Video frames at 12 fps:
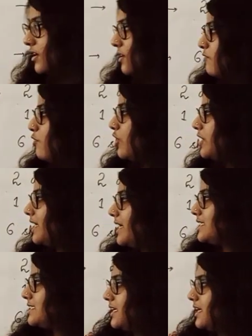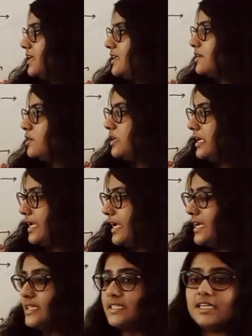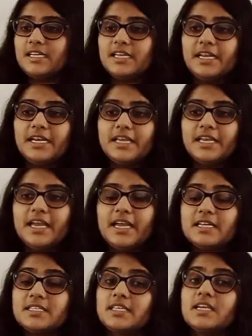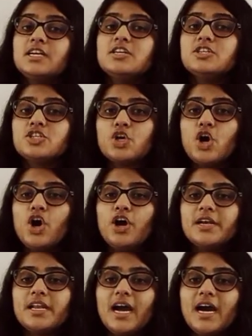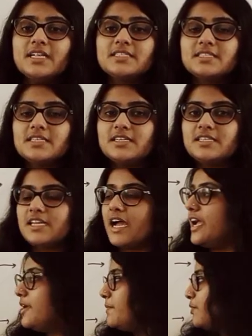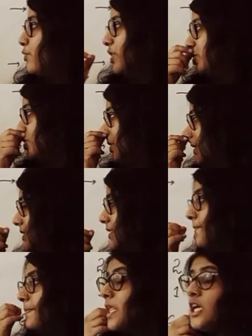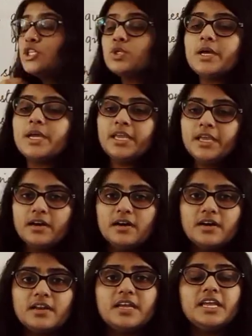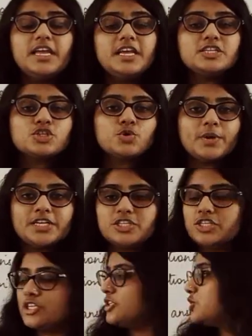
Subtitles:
What essay indicates? It indicates short answer type questions. So here each question,